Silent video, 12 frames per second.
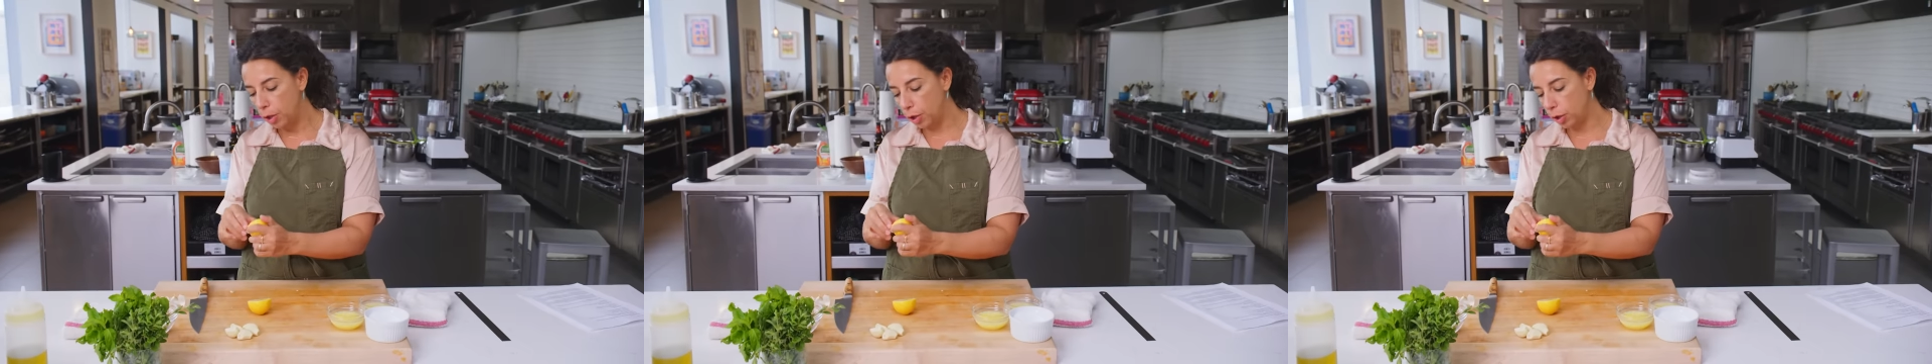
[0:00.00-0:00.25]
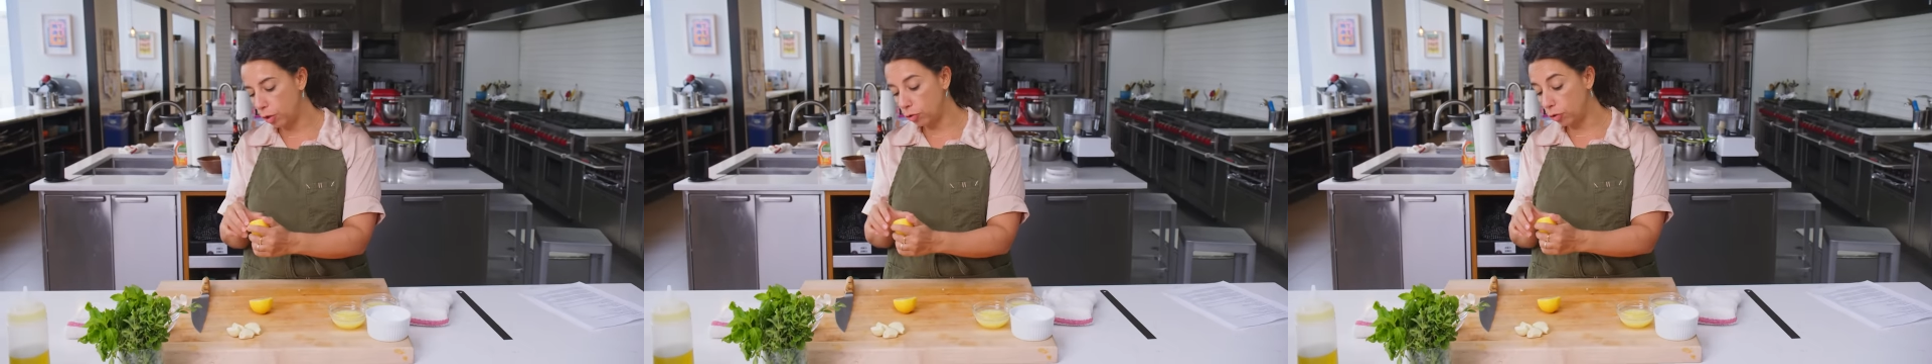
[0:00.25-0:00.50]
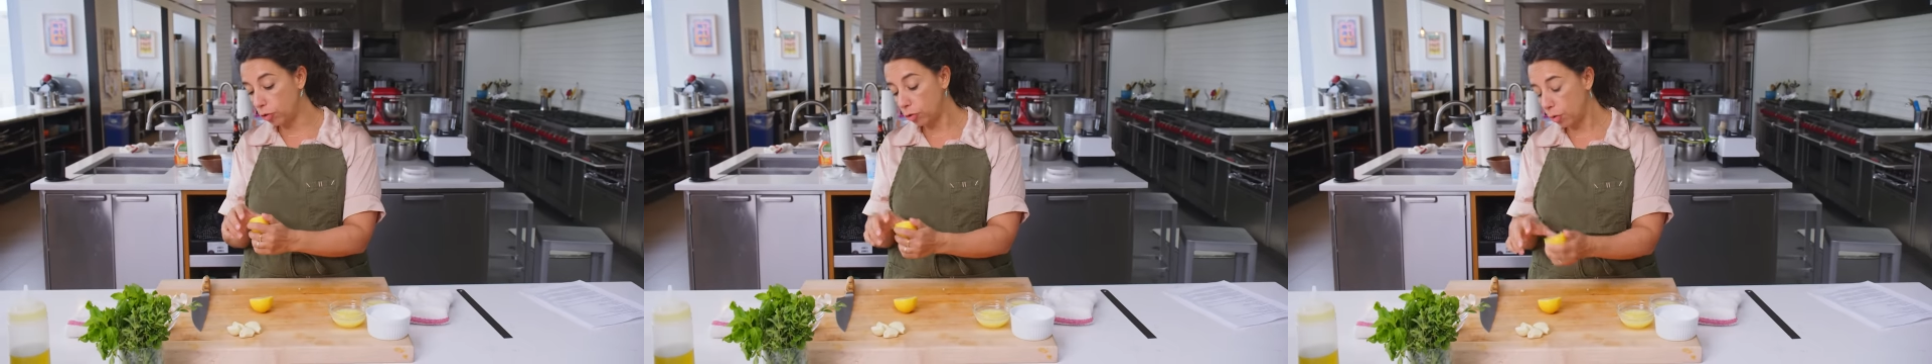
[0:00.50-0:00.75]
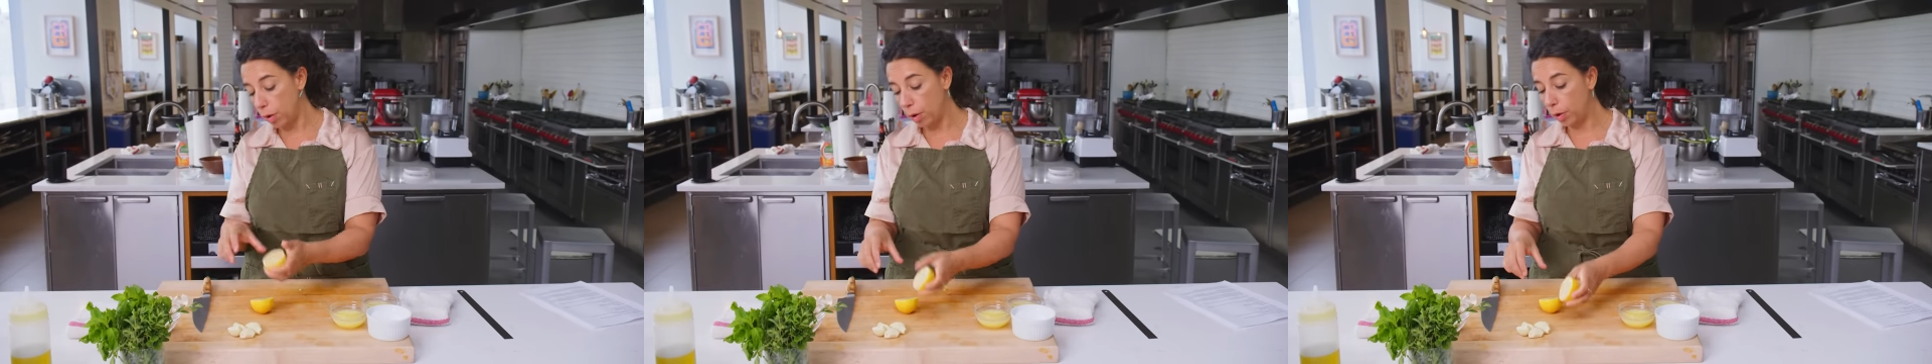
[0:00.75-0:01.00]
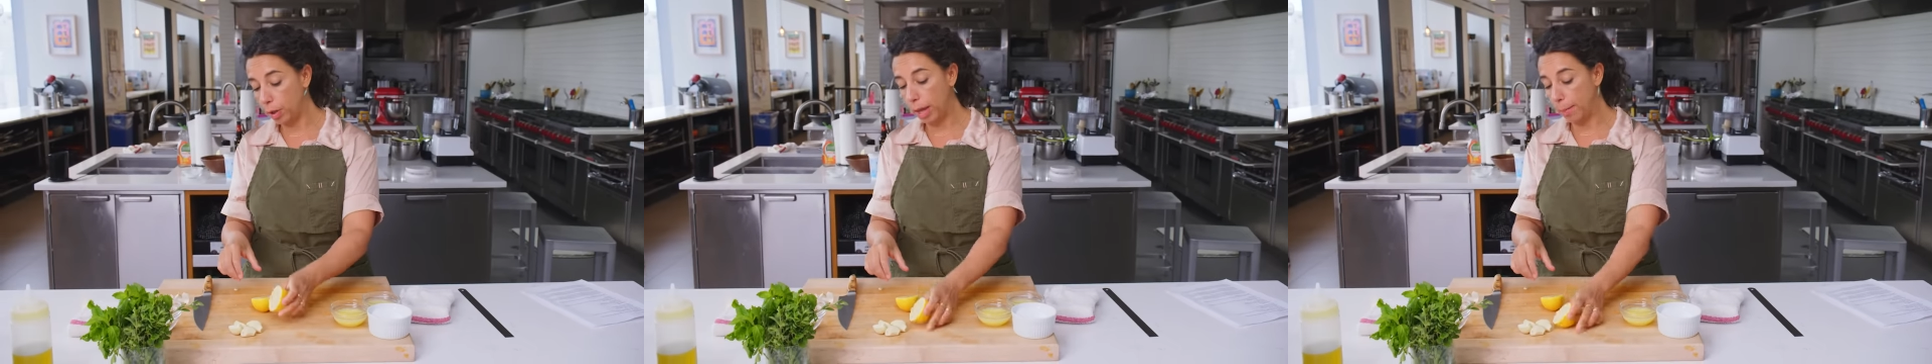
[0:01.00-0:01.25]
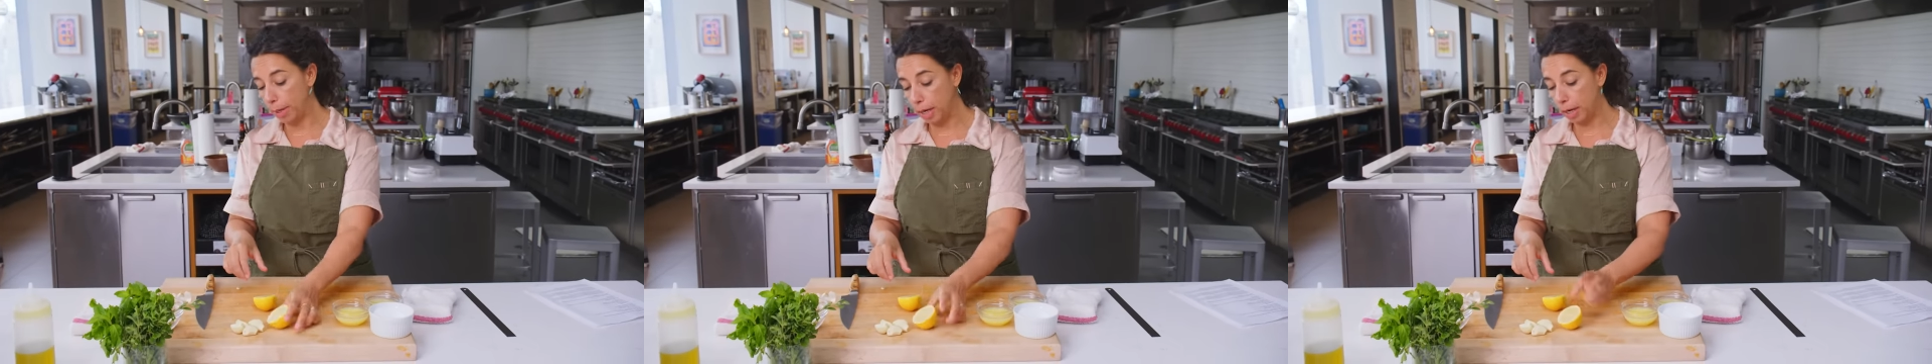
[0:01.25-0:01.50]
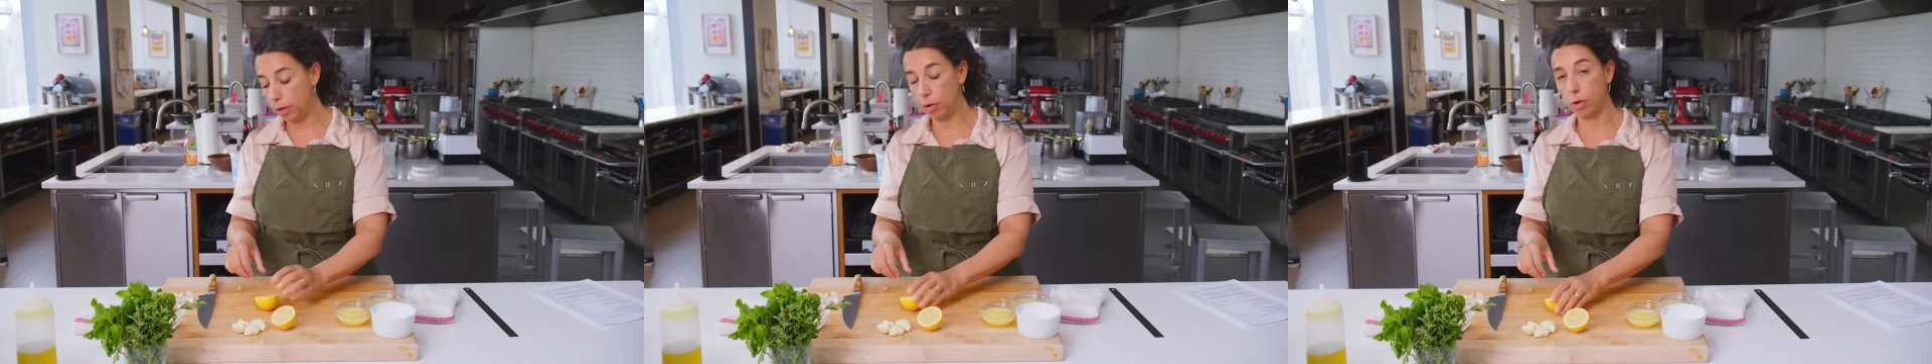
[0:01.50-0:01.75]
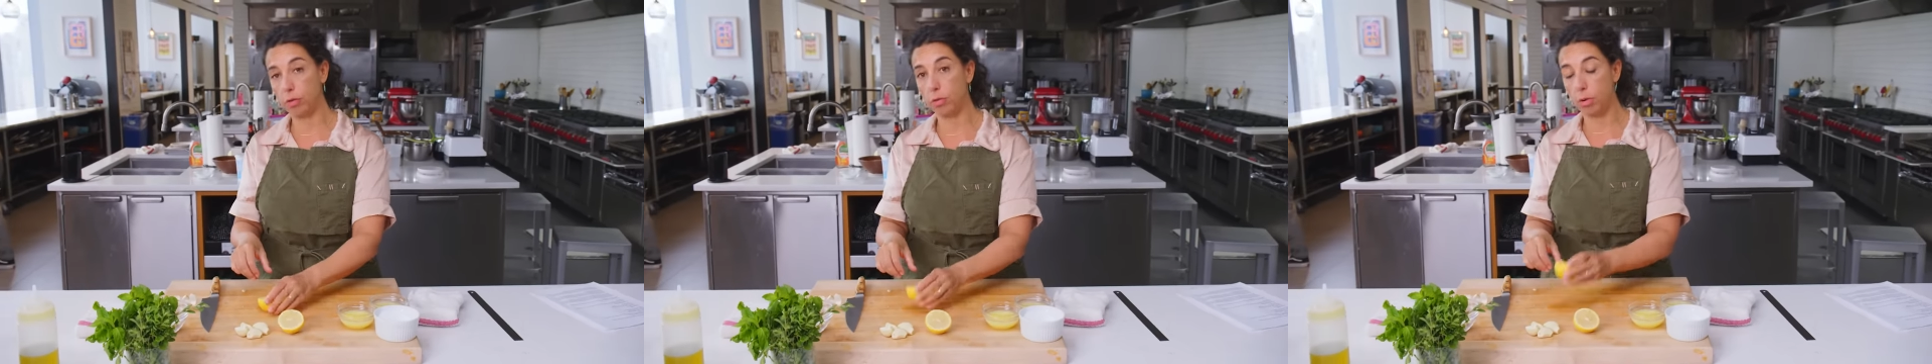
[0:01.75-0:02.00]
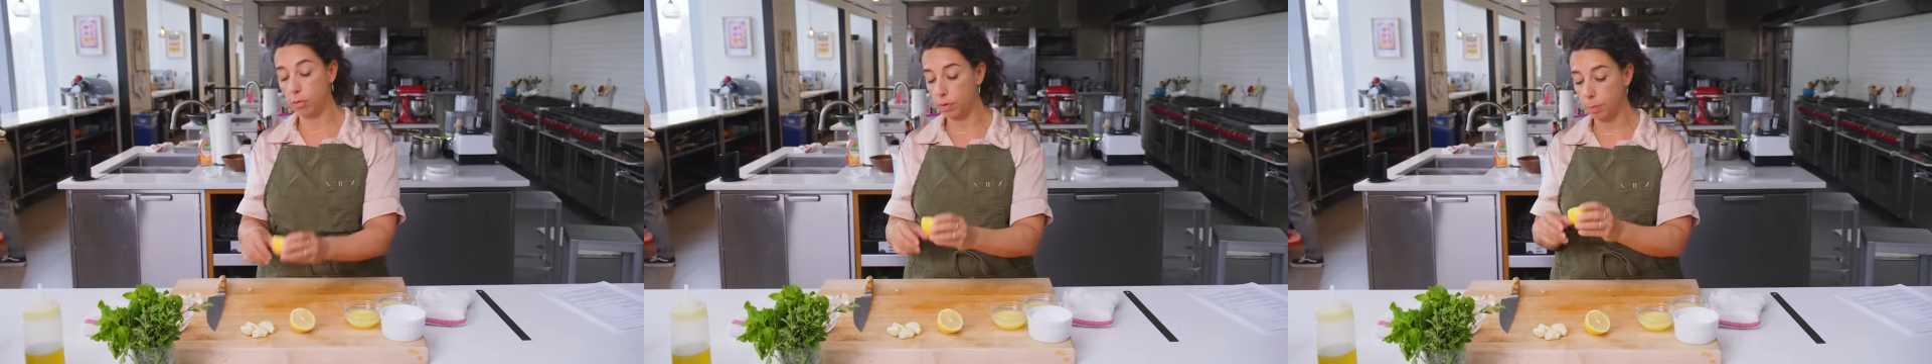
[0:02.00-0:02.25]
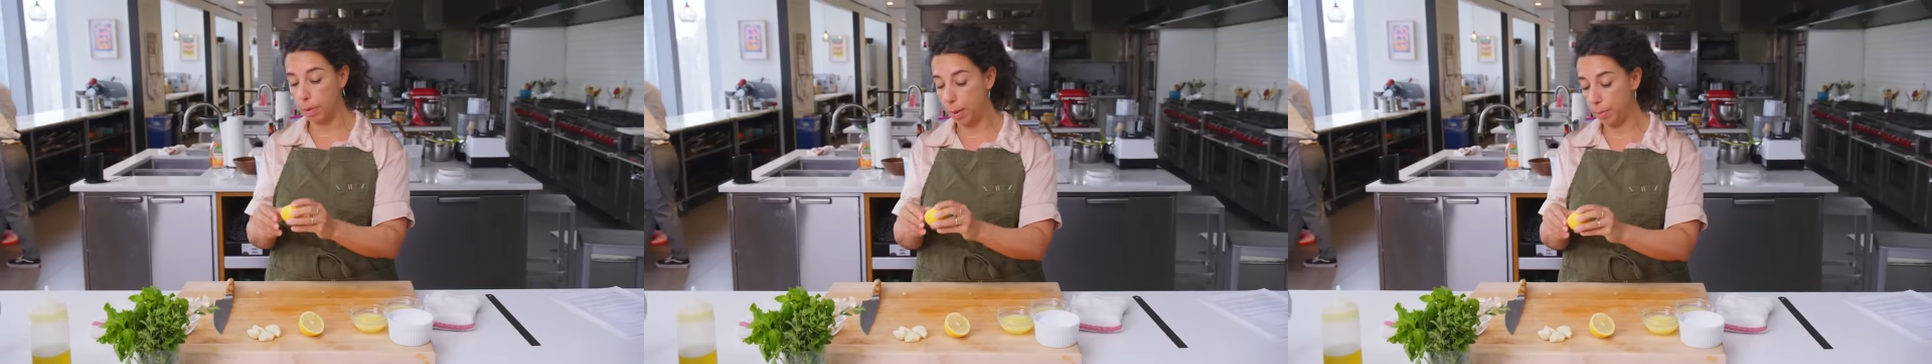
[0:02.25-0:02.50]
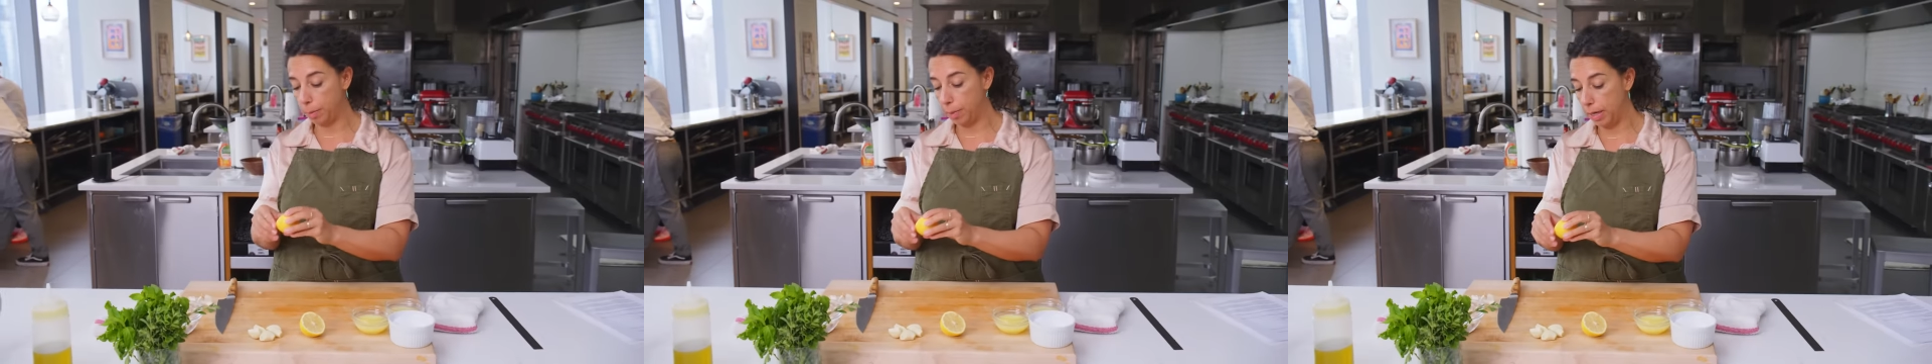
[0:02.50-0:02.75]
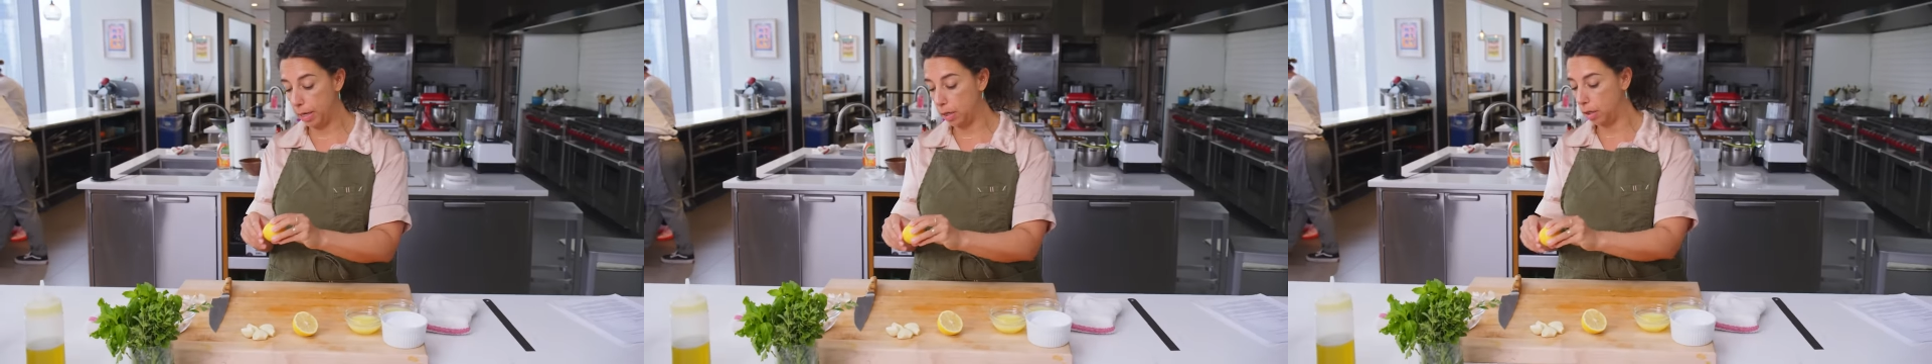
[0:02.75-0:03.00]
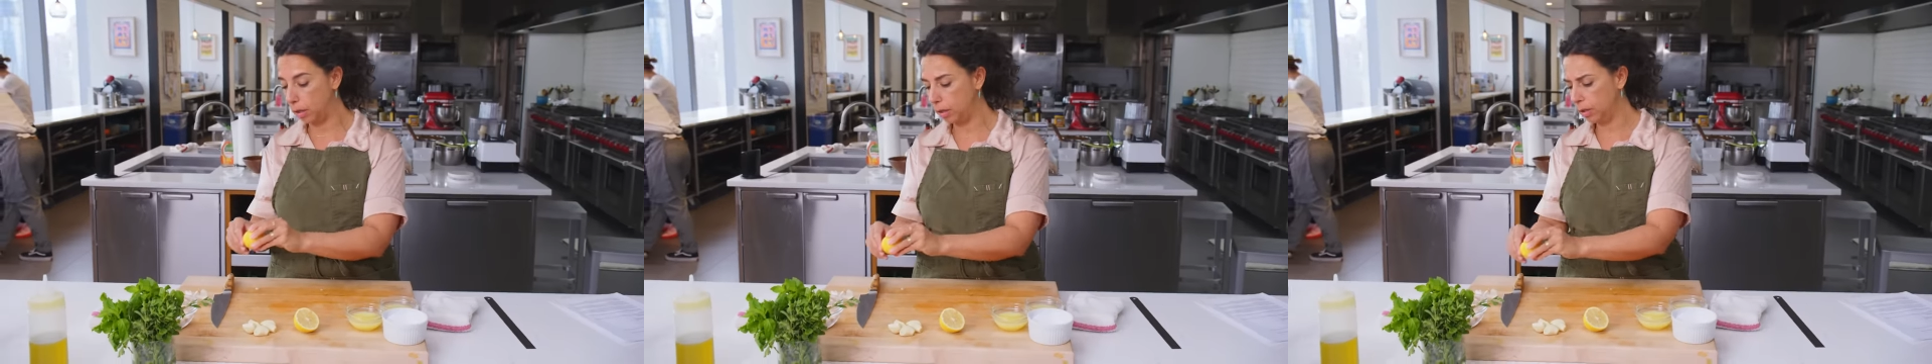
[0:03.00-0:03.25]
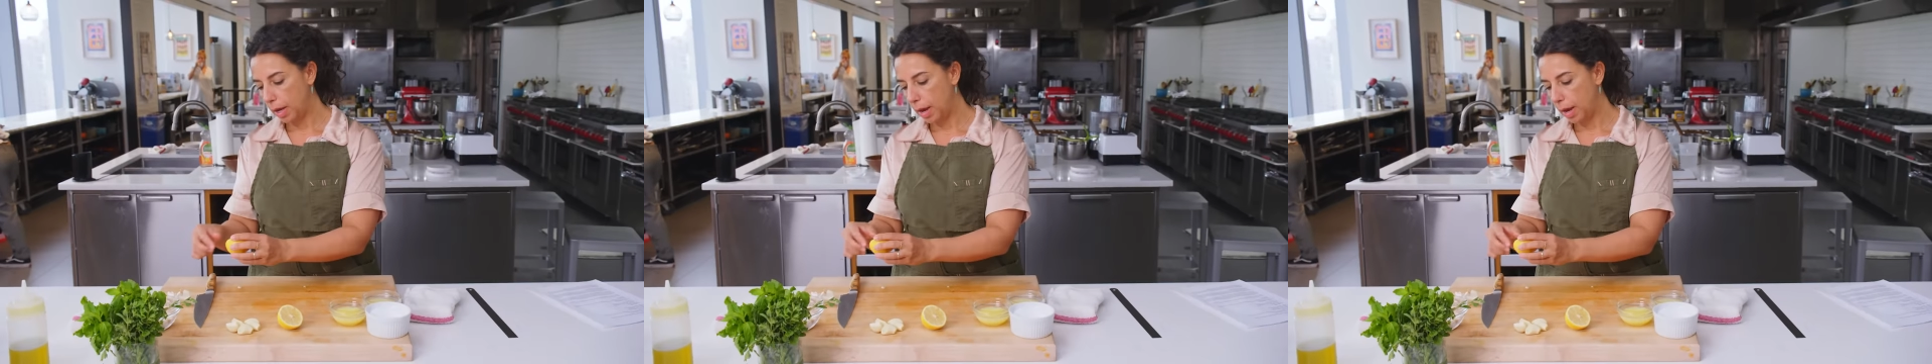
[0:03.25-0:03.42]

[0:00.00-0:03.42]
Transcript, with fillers: You could also just throw a whole lemon in. You could throw some lemon peel.